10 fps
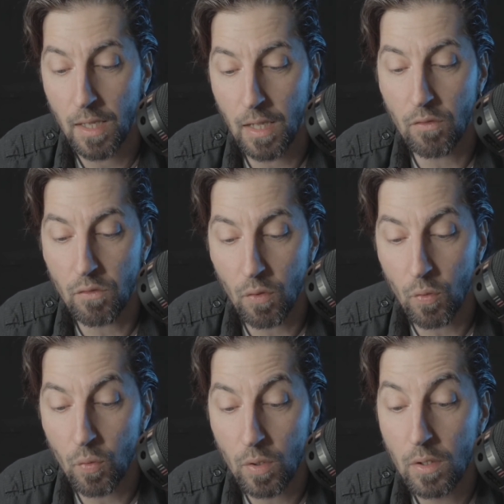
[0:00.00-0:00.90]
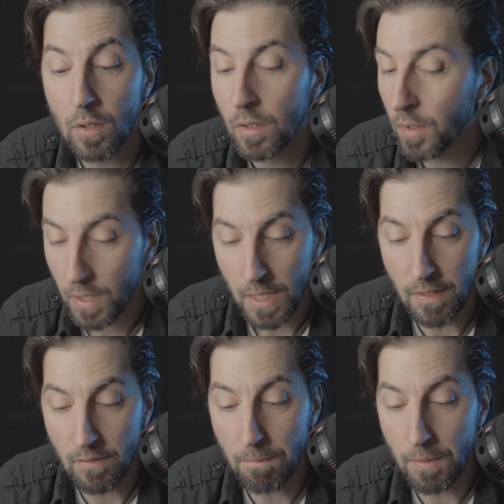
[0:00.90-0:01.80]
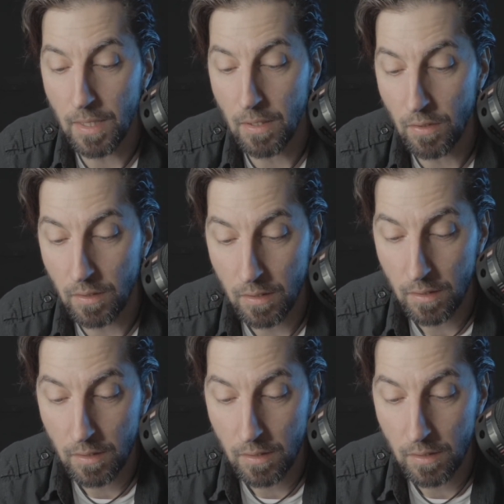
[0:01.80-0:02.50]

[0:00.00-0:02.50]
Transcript: and so disappeared.